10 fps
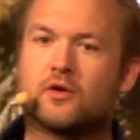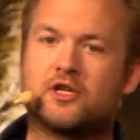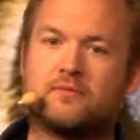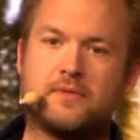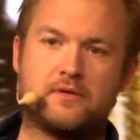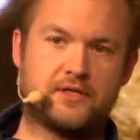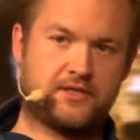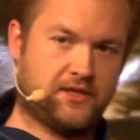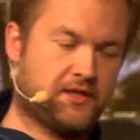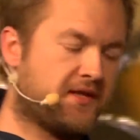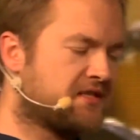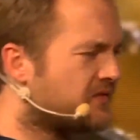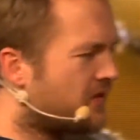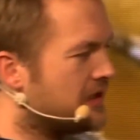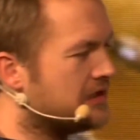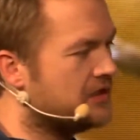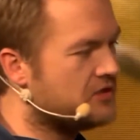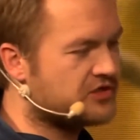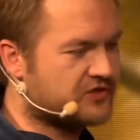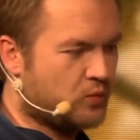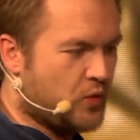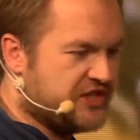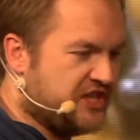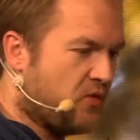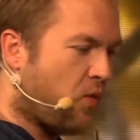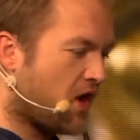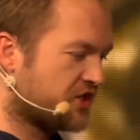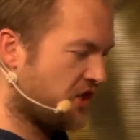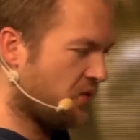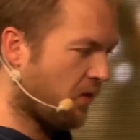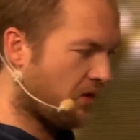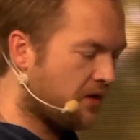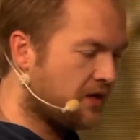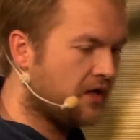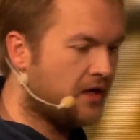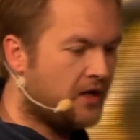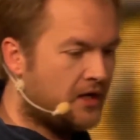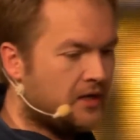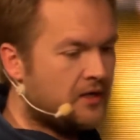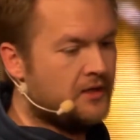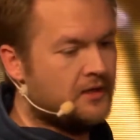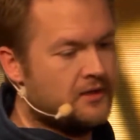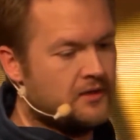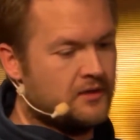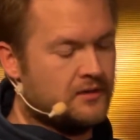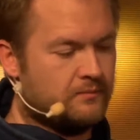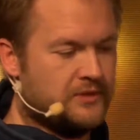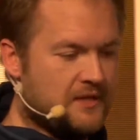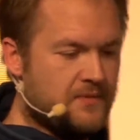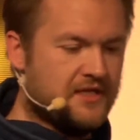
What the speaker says: community. And that's a very loose, wishy-washy word, but let me